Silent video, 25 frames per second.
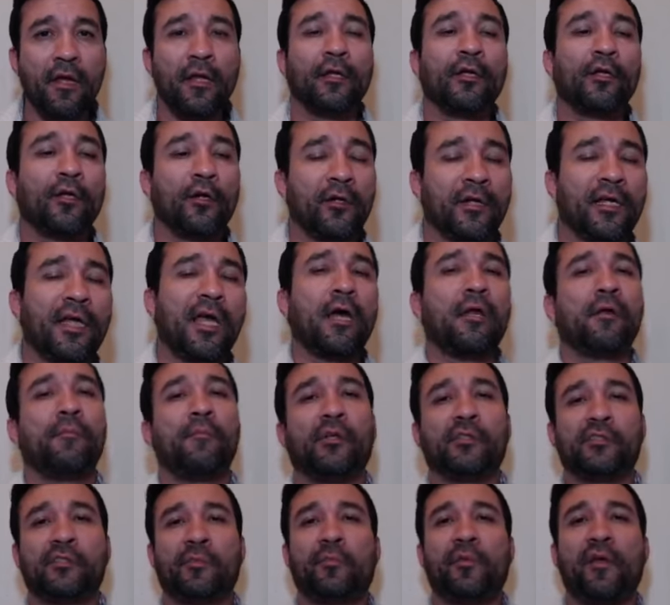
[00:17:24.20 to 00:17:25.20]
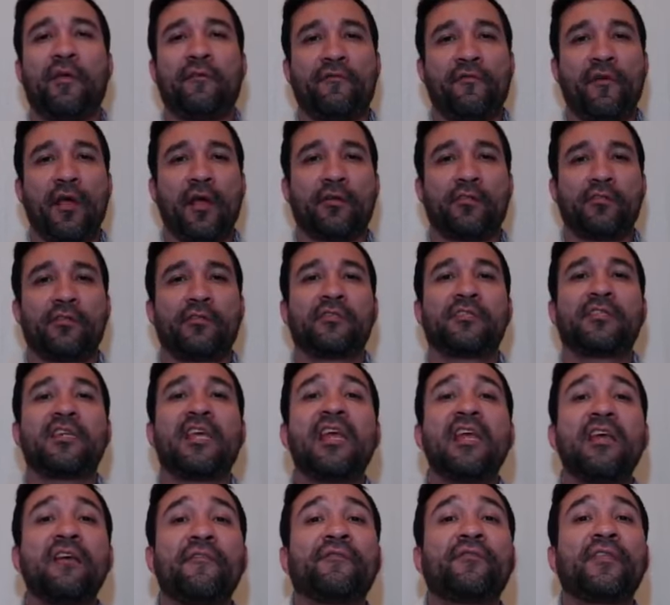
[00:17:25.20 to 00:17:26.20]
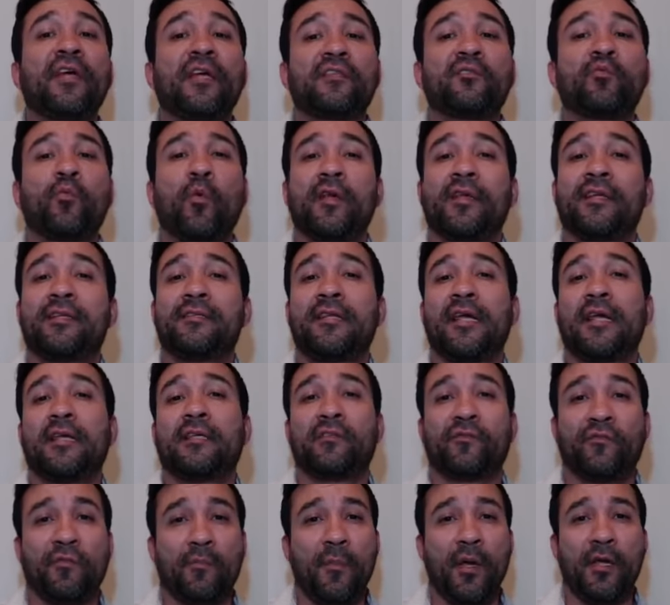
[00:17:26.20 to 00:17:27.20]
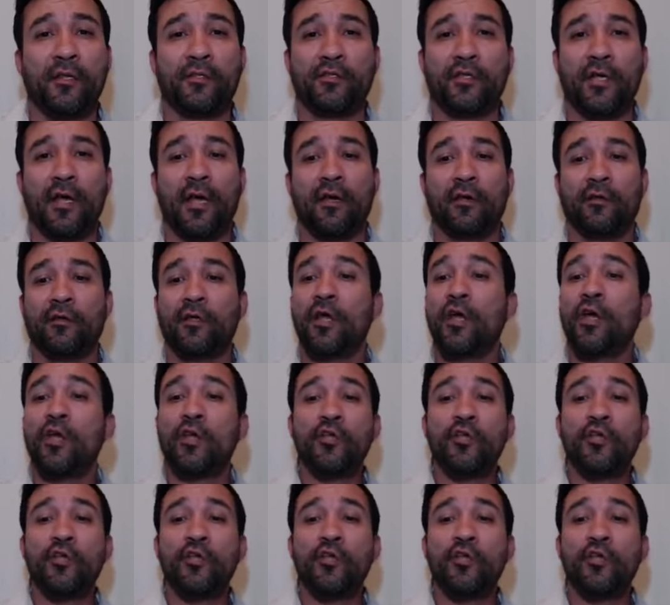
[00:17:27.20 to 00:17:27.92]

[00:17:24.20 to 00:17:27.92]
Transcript: learning how to multiply fractions if that's what it takes for my child.